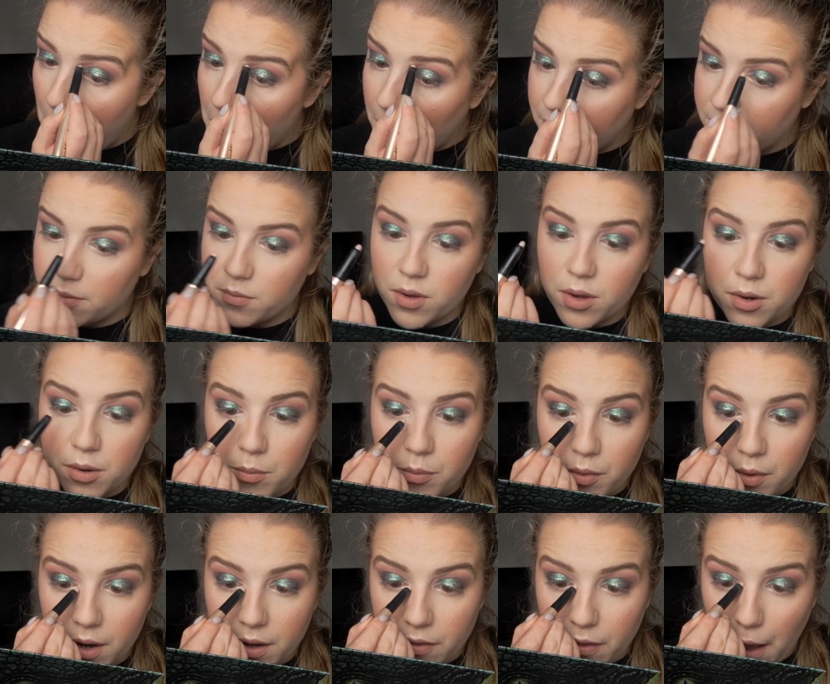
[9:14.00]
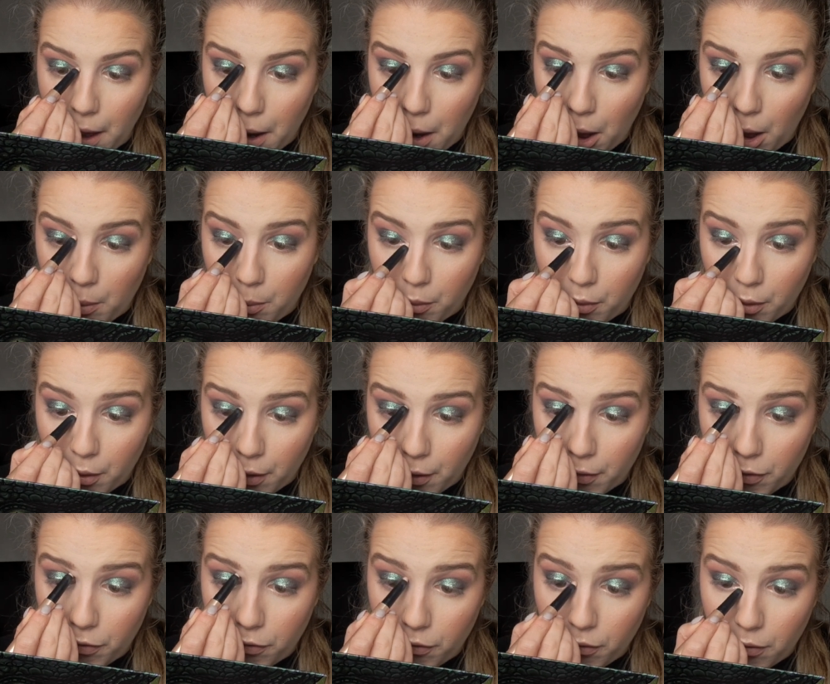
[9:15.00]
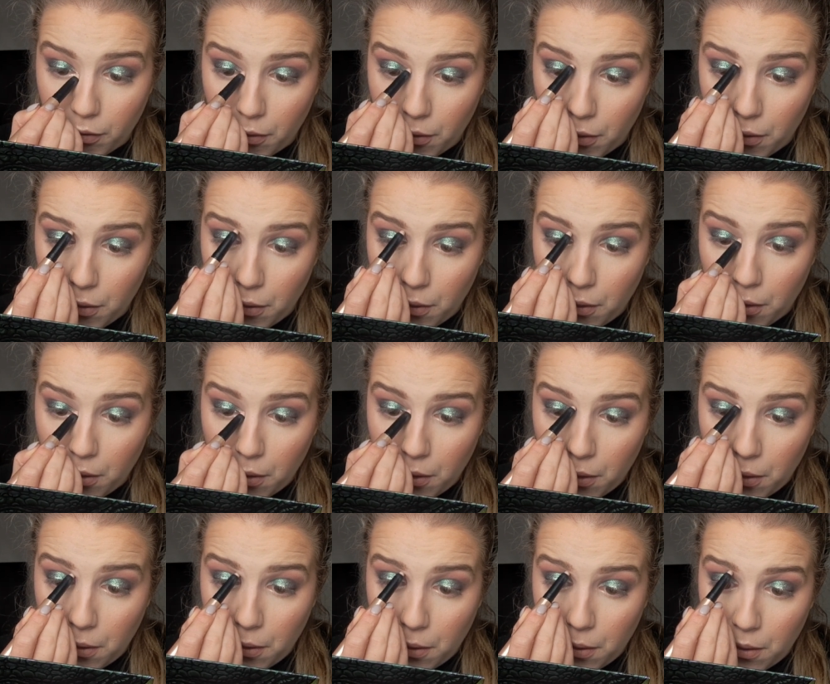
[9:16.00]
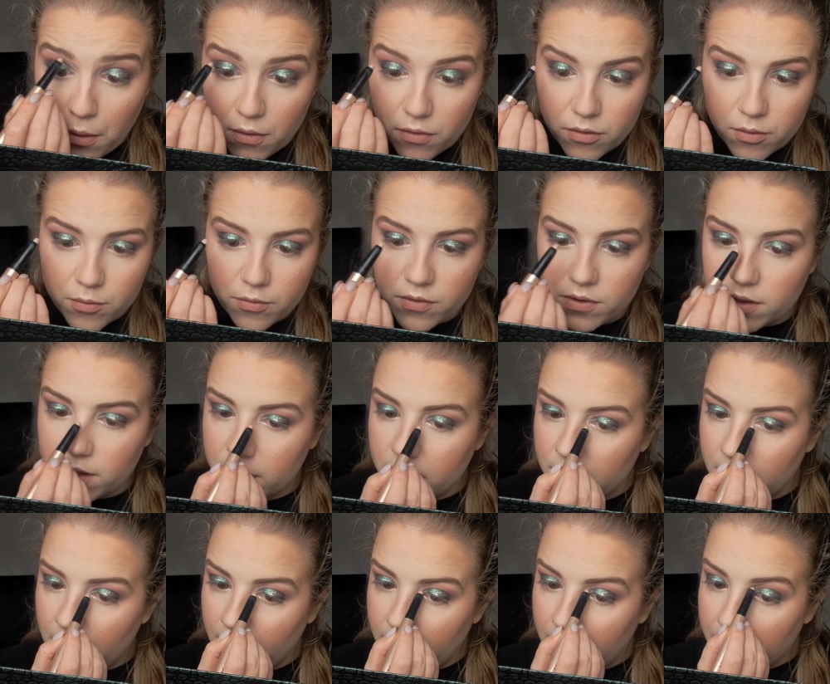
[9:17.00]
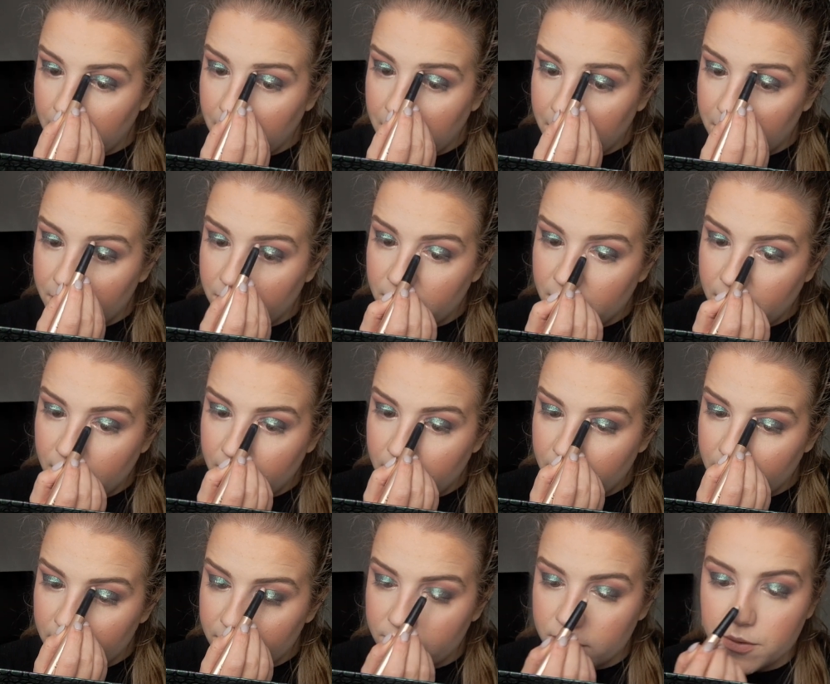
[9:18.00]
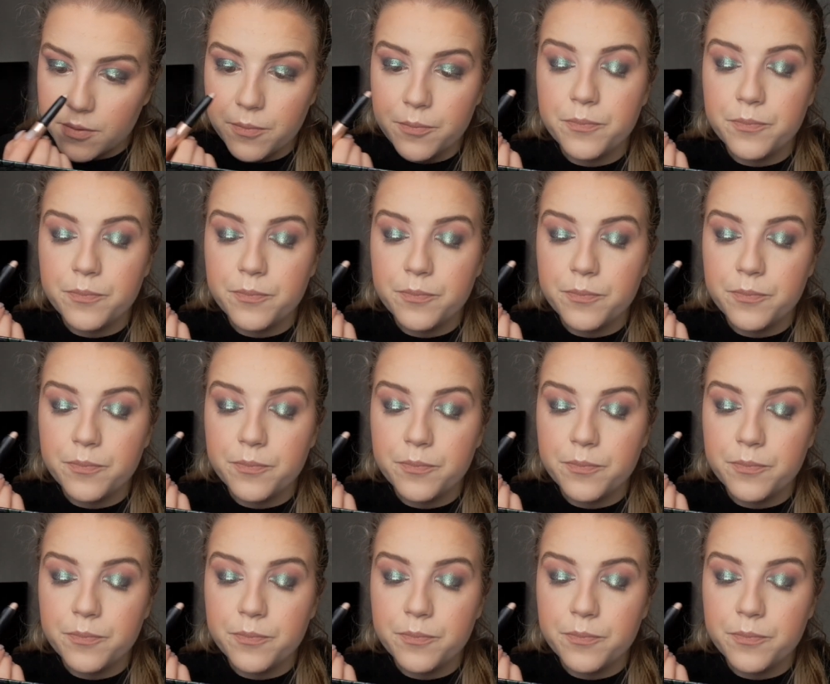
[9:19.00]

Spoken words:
And I'm gonna bring that upwards. So I'm really gonna highlight the eyes.